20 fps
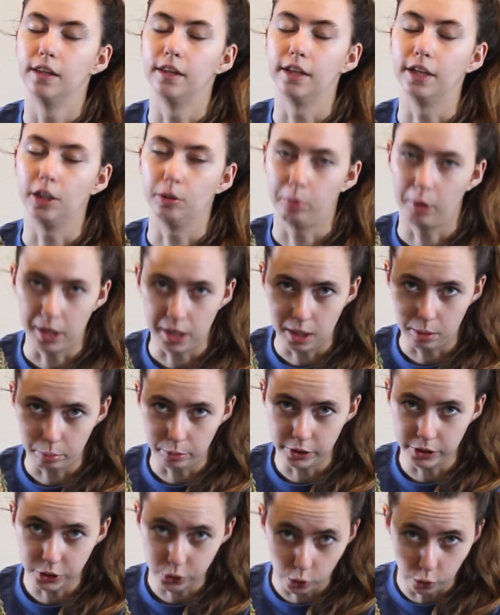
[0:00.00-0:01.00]
then your
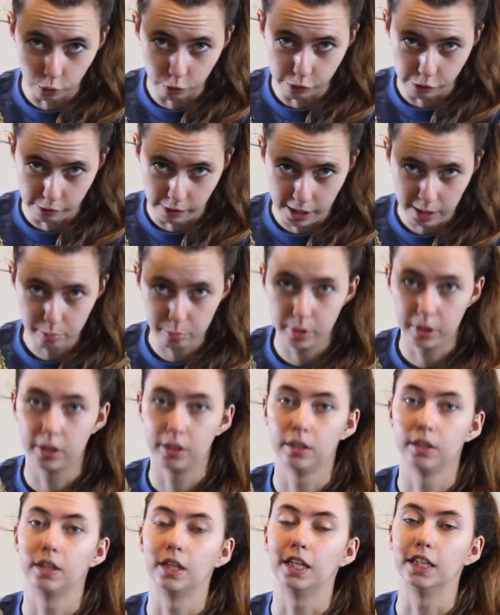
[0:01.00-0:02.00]
pineapple is overripe.
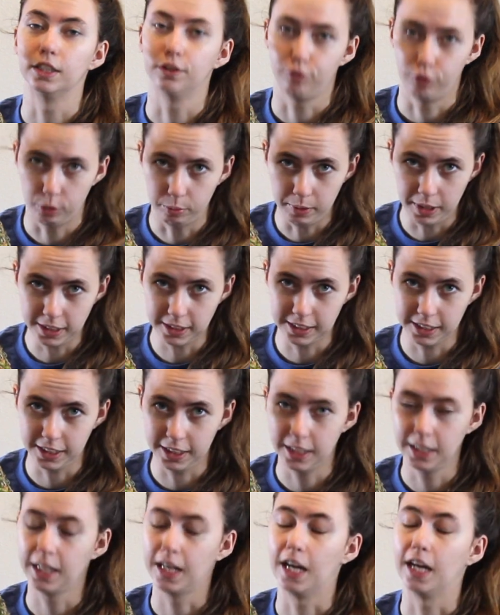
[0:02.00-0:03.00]
It's fermented
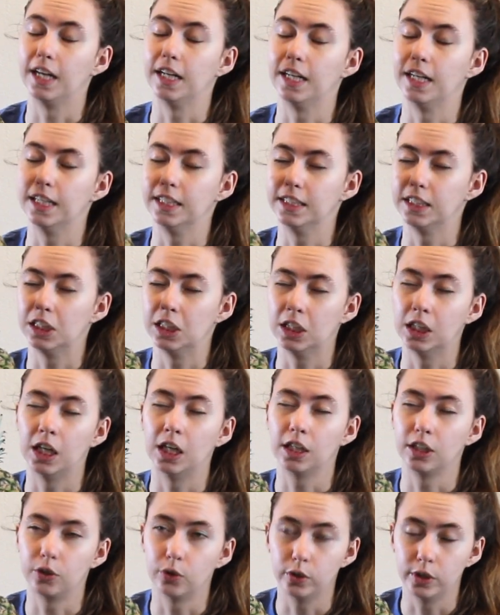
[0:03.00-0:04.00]
and it is
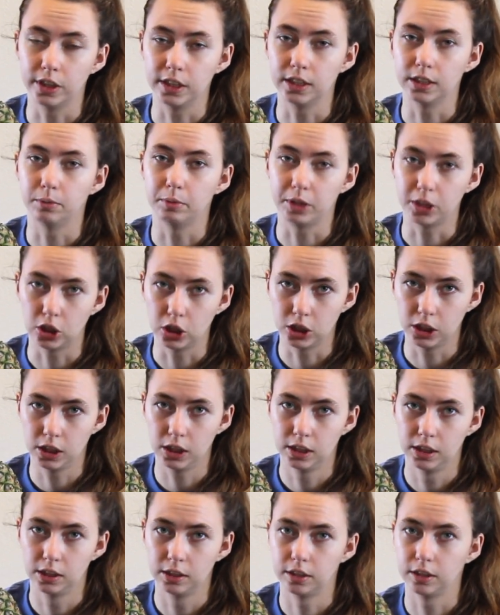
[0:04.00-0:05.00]
not going to be good.
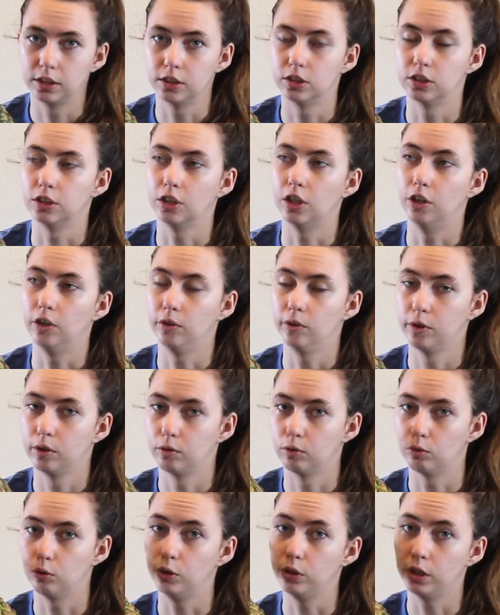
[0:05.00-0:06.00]
So
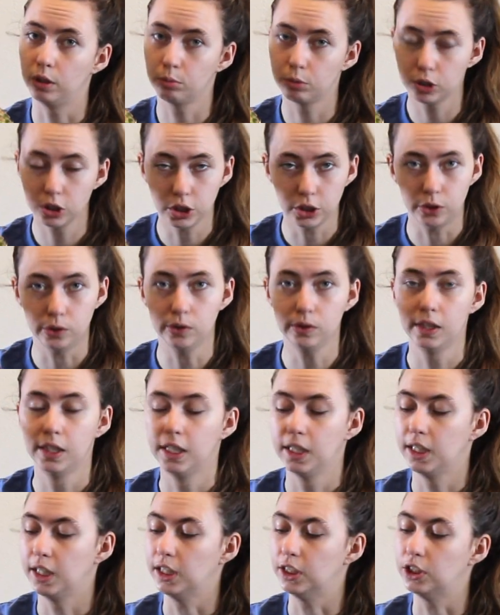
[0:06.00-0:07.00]
rule number 2
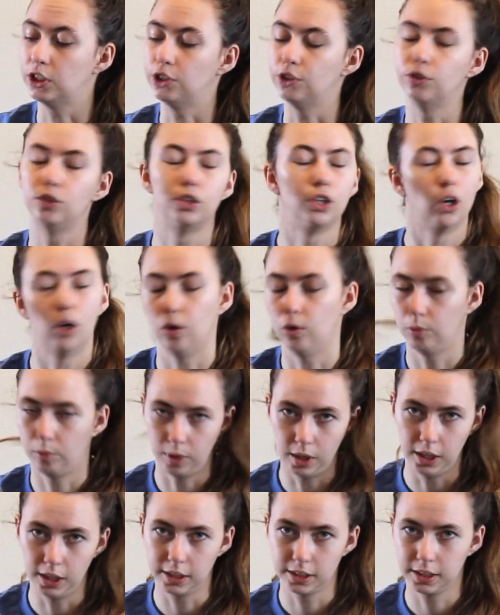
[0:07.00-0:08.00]
is you don't
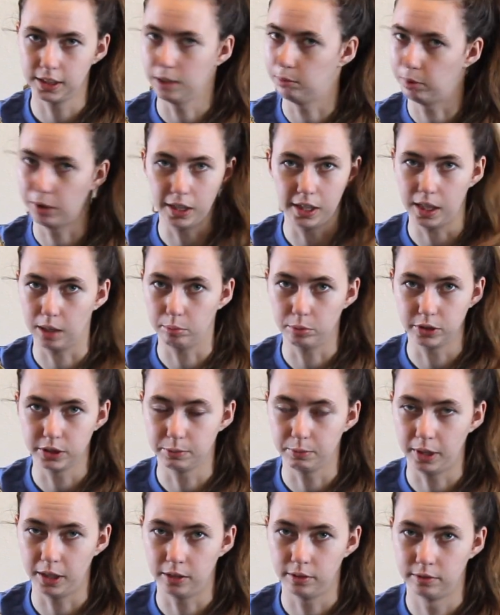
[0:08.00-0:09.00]
want a pineapple
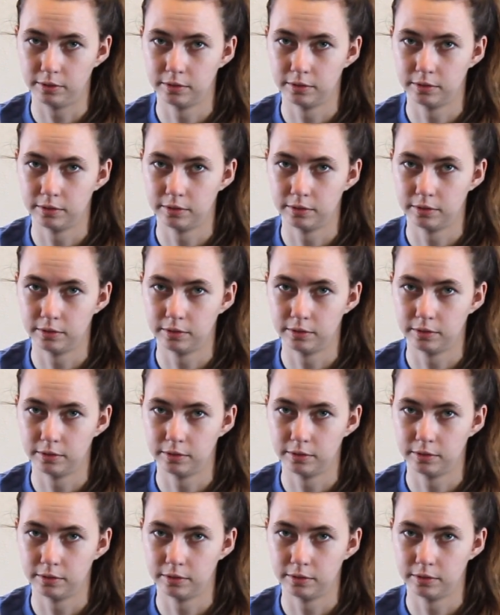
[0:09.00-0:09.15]
smell.